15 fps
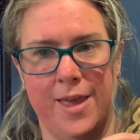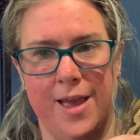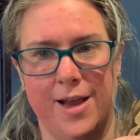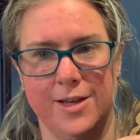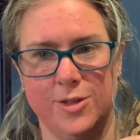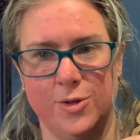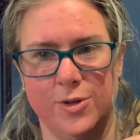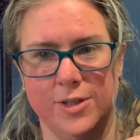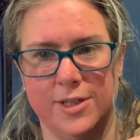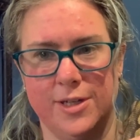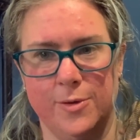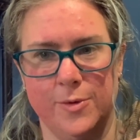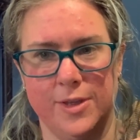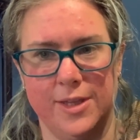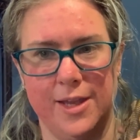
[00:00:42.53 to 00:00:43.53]
as you can
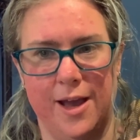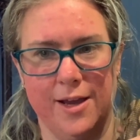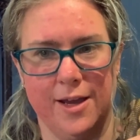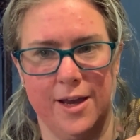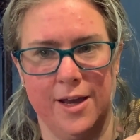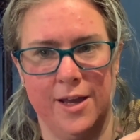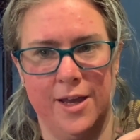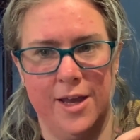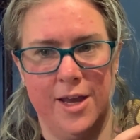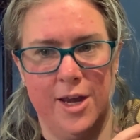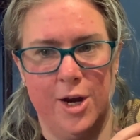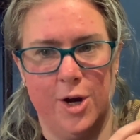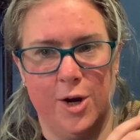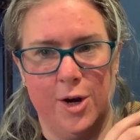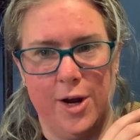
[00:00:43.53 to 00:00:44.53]
see with Naga,
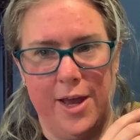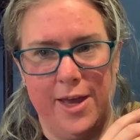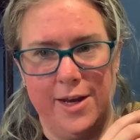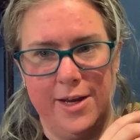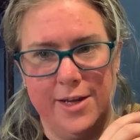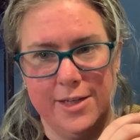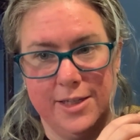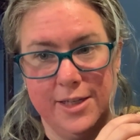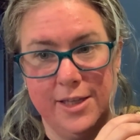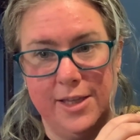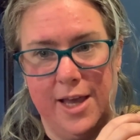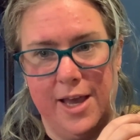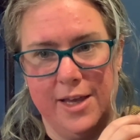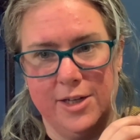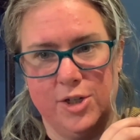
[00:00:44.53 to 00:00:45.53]
her head is in
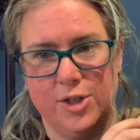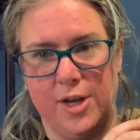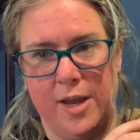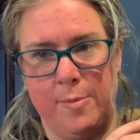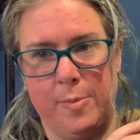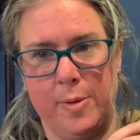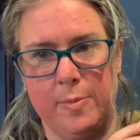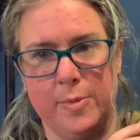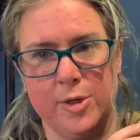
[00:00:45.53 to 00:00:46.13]
the S shape,